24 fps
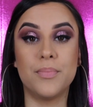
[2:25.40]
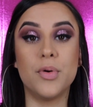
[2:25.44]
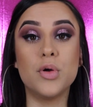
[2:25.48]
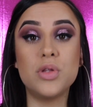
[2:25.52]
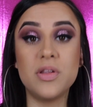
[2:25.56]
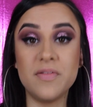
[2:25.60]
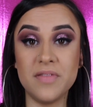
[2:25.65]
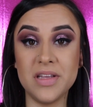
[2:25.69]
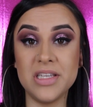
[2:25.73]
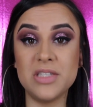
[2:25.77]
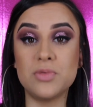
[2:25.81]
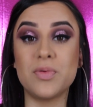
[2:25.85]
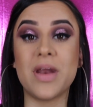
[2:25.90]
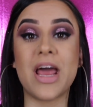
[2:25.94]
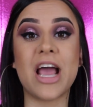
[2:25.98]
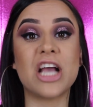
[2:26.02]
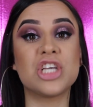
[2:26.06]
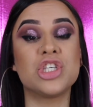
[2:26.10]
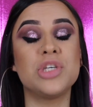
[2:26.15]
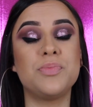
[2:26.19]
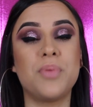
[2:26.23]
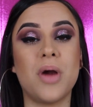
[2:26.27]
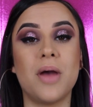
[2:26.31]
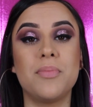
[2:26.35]
both of these would
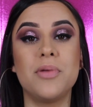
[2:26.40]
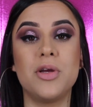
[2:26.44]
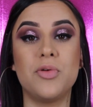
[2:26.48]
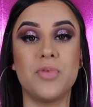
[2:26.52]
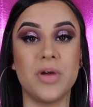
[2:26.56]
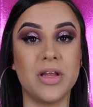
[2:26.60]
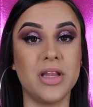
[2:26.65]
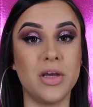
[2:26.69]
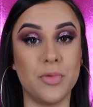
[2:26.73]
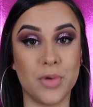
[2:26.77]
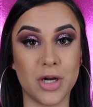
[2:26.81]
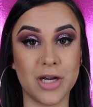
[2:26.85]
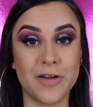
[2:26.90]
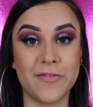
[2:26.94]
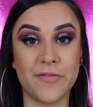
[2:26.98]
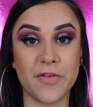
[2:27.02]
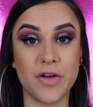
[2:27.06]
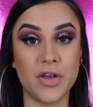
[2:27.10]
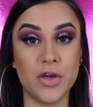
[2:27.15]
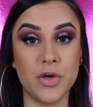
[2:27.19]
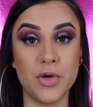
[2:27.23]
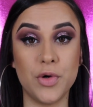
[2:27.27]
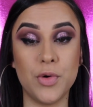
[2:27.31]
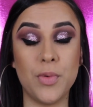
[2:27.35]
actually probably really work for
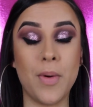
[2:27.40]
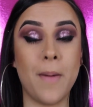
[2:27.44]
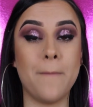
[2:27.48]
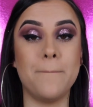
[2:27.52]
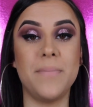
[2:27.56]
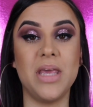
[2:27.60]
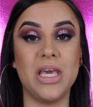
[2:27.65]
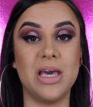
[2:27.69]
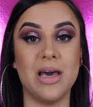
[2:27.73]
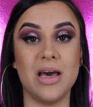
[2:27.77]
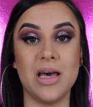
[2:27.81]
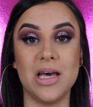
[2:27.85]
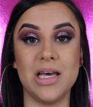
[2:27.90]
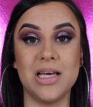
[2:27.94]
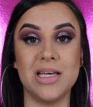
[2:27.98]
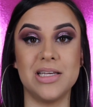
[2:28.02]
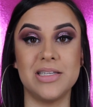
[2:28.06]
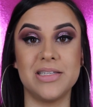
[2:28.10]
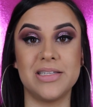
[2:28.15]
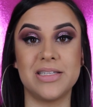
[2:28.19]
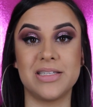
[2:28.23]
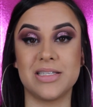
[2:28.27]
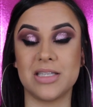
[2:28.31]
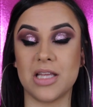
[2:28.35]
you
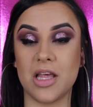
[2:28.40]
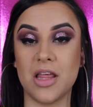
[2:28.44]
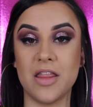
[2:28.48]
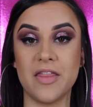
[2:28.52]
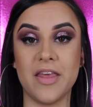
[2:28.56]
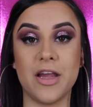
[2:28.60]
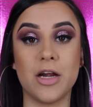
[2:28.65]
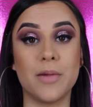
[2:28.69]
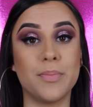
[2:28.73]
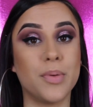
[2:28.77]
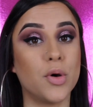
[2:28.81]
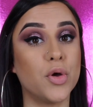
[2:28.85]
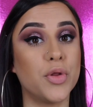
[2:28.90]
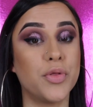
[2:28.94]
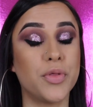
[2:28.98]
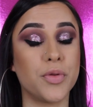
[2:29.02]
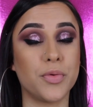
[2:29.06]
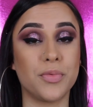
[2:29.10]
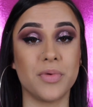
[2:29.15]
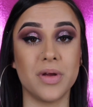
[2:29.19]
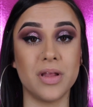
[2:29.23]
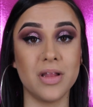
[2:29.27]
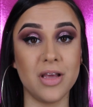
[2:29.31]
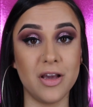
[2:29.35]
because they're both
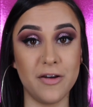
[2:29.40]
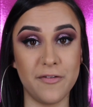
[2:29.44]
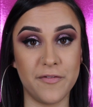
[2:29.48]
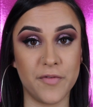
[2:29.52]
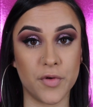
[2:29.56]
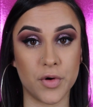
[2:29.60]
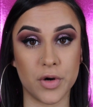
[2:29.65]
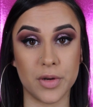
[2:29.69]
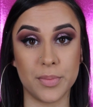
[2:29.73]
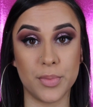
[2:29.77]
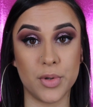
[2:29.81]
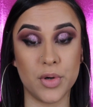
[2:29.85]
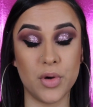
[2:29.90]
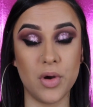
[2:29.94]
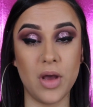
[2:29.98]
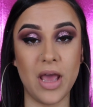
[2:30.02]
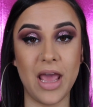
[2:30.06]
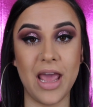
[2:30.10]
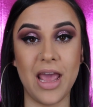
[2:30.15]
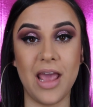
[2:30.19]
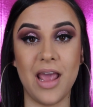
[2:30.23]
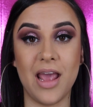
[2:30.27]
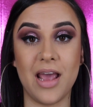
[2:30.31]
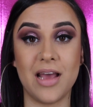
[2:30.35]
really affordable
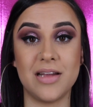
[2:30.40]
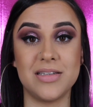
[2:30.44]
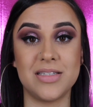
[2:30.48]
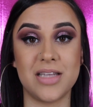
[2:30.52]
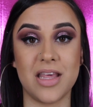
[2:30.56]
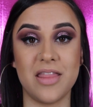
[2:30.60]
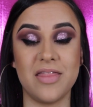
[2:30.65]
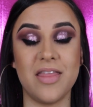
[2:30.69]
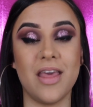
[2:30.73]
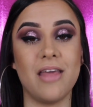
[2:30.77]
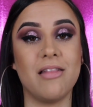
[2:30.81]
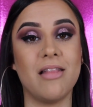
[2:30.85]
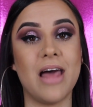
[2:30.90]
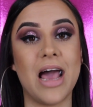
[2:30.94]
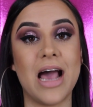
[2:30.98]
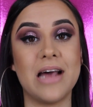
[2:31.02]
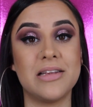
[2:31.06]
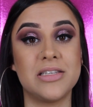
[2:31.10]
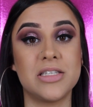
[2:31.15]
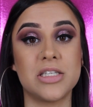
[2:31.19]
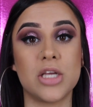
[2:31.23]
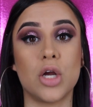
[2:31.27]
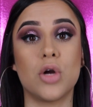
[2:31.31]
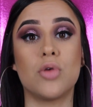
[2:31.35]
and they
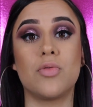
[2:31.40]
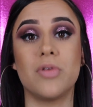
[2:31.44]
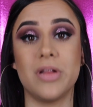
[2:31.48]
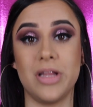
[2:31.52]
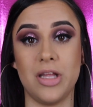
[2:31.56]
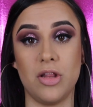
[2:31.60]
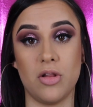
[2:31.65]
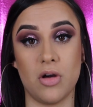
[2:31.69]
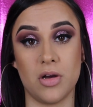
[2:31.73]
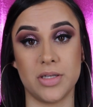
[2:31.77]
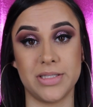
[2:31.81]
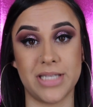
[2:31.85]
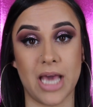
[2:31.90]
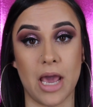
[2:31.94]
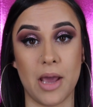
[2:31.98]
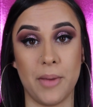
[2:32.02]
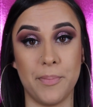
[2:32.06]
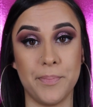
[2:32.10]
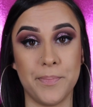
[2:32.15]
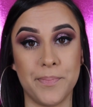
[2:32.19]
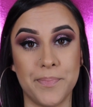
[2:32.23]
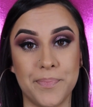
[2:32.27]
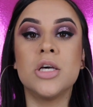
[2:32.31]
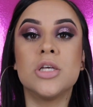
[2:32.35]
last a really long
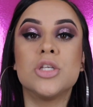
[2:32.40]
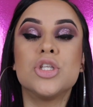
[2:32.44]
time.